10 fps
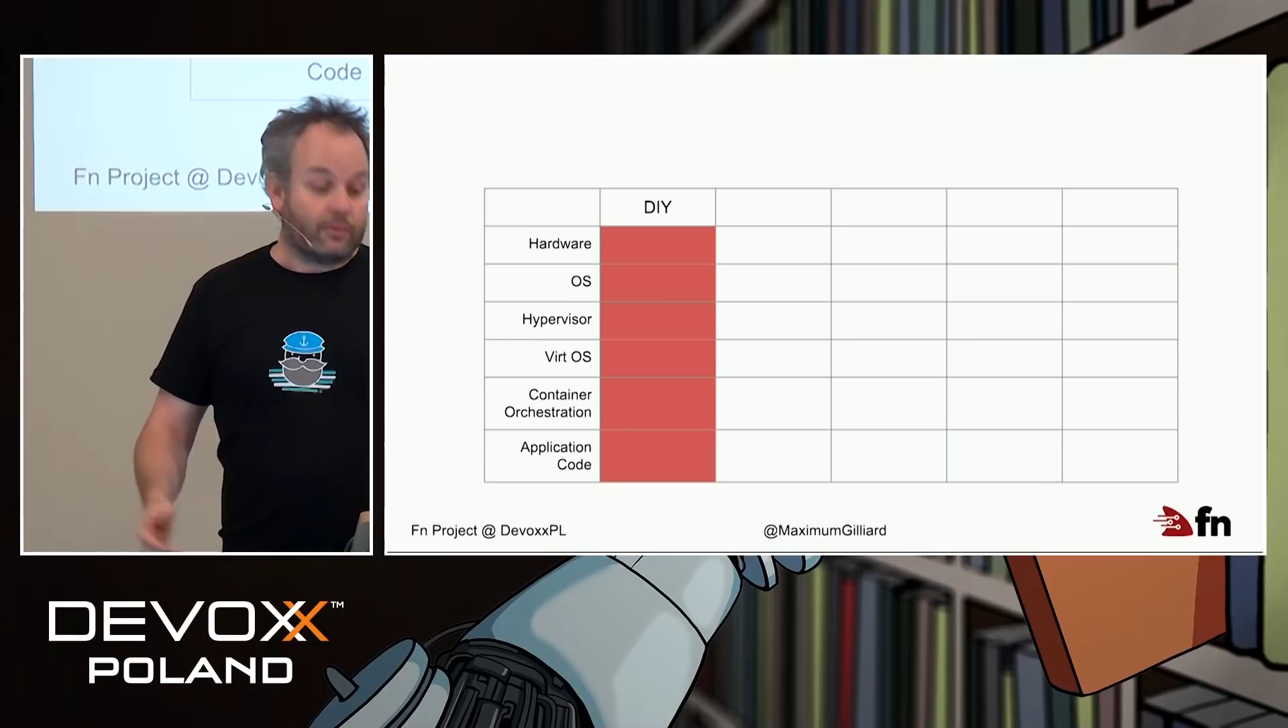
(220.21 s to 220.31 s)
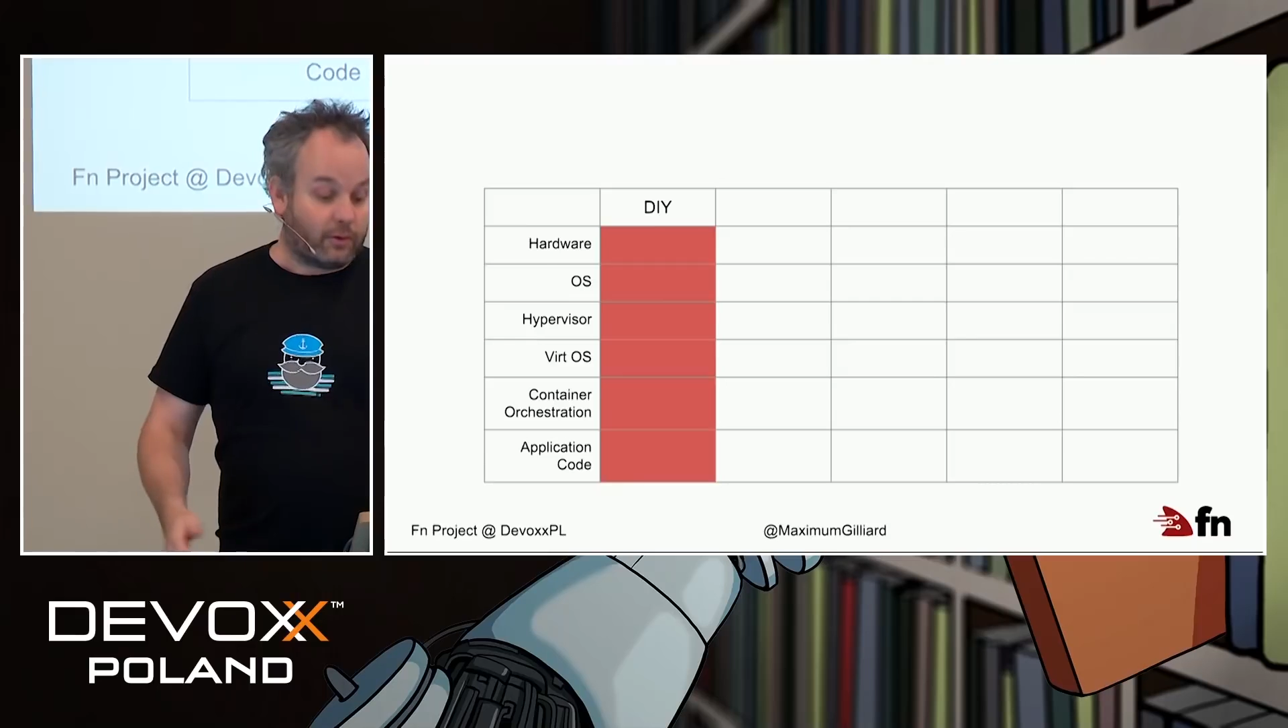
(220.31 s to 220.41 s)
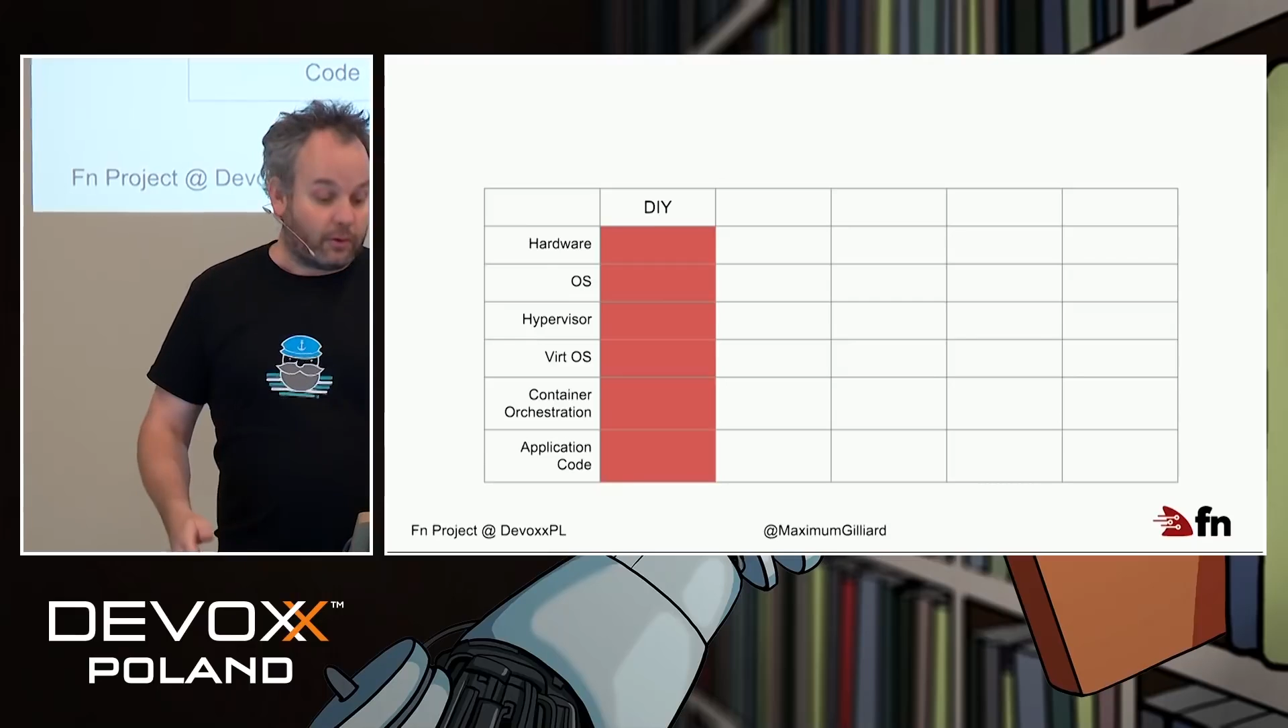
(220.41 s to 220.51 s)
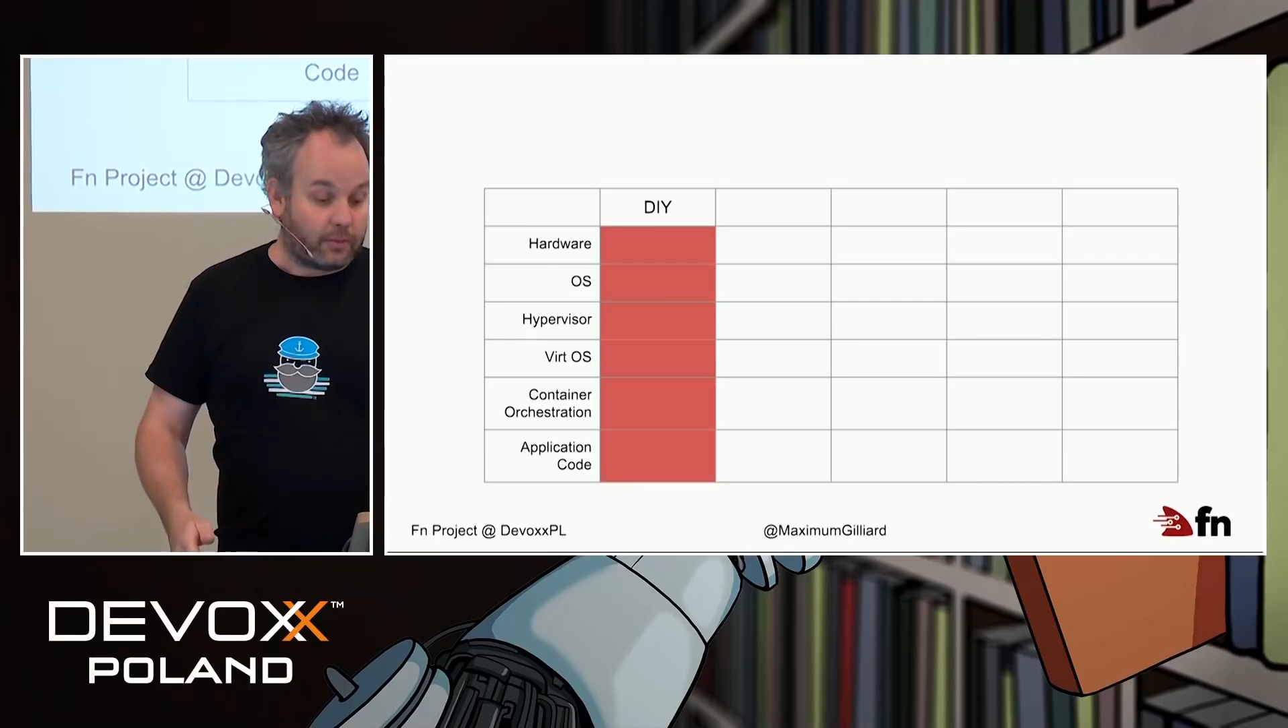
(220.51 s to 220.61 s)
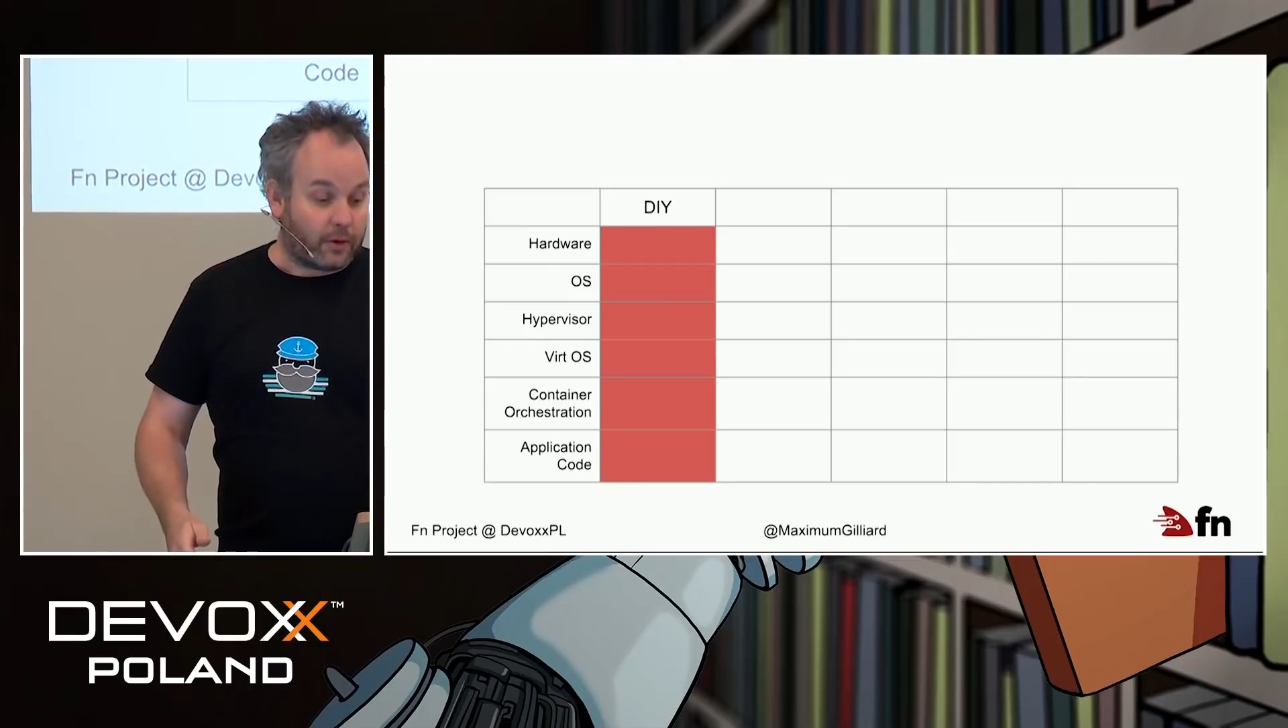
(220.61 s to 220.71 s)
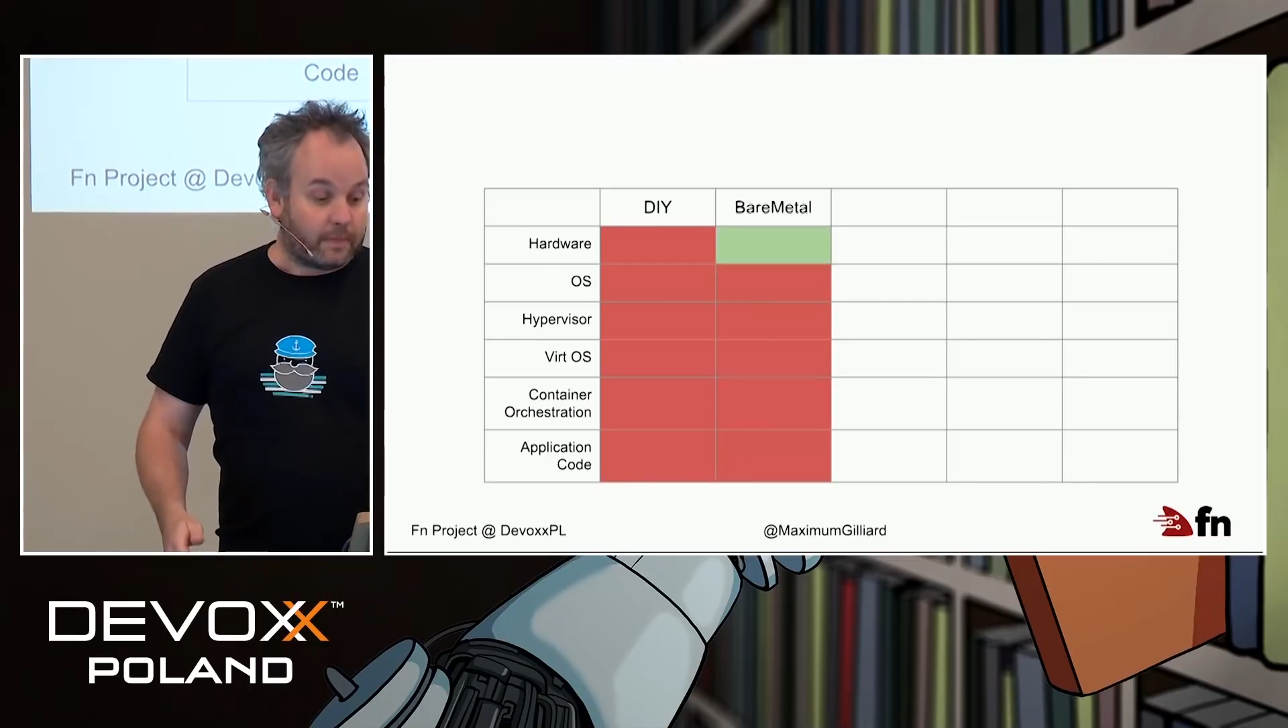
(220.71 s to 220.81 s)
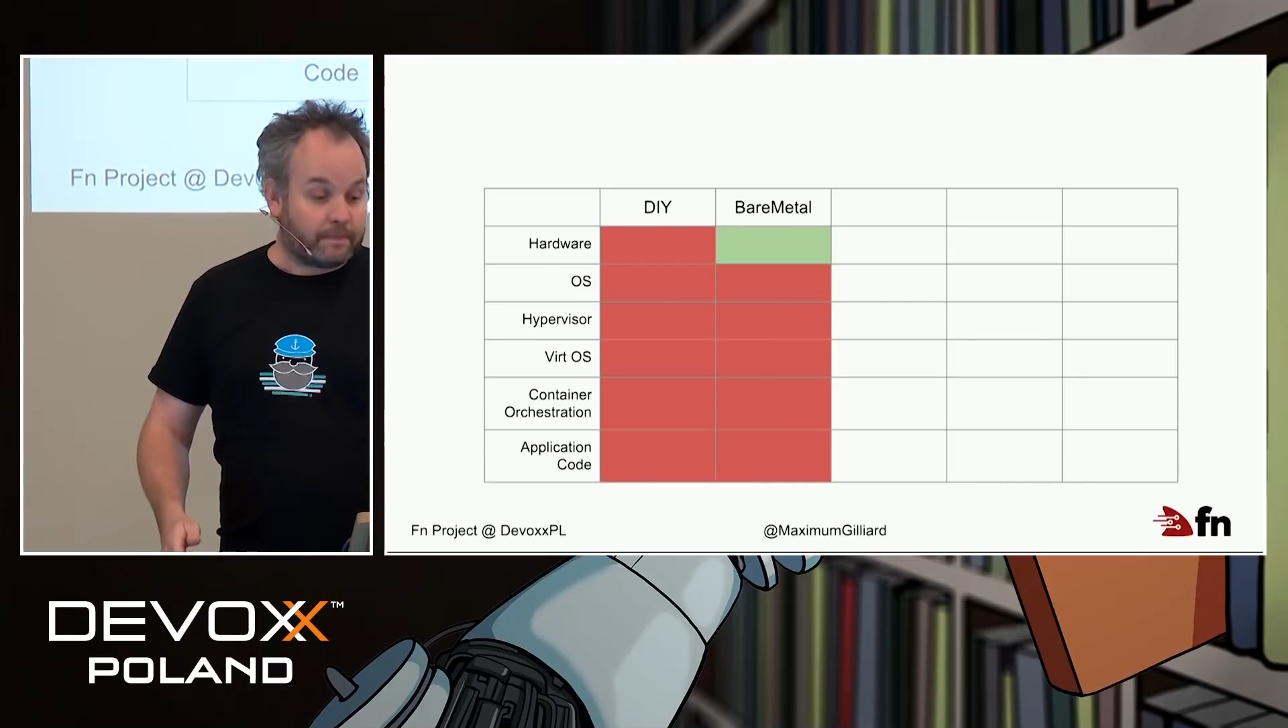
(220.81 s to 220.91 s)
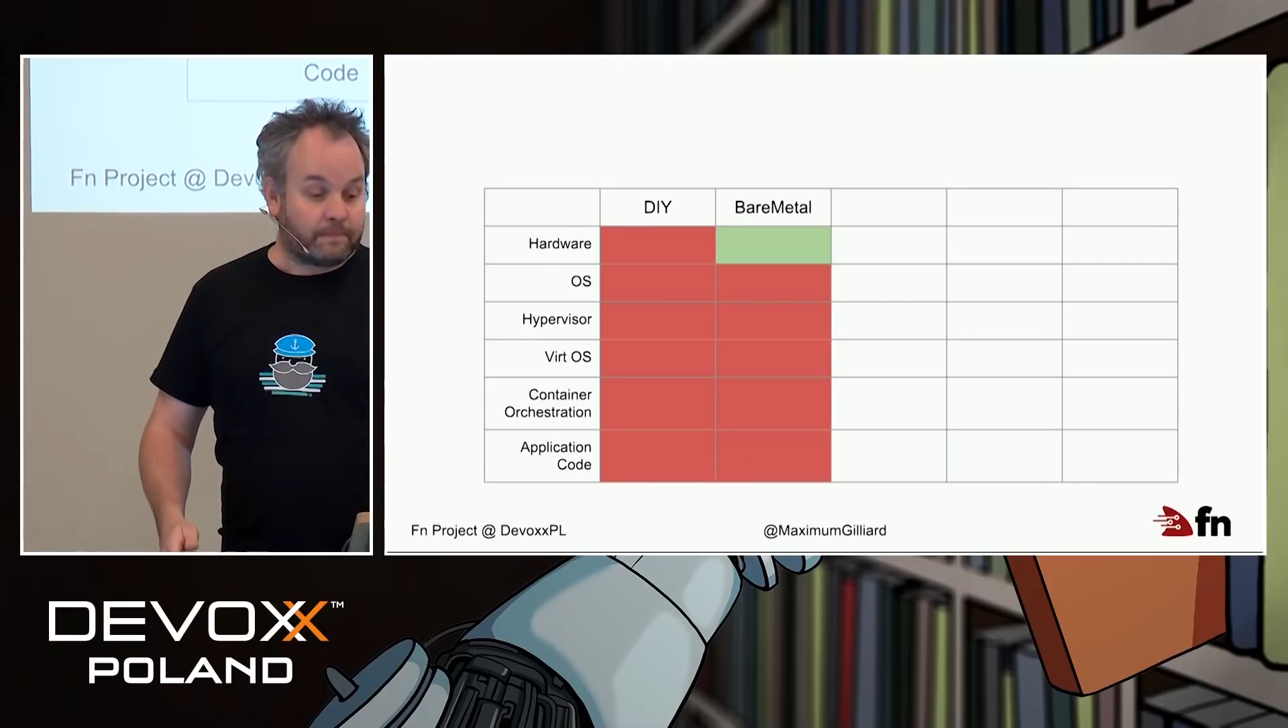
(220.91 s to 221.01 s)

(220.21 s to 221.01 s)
for them, right?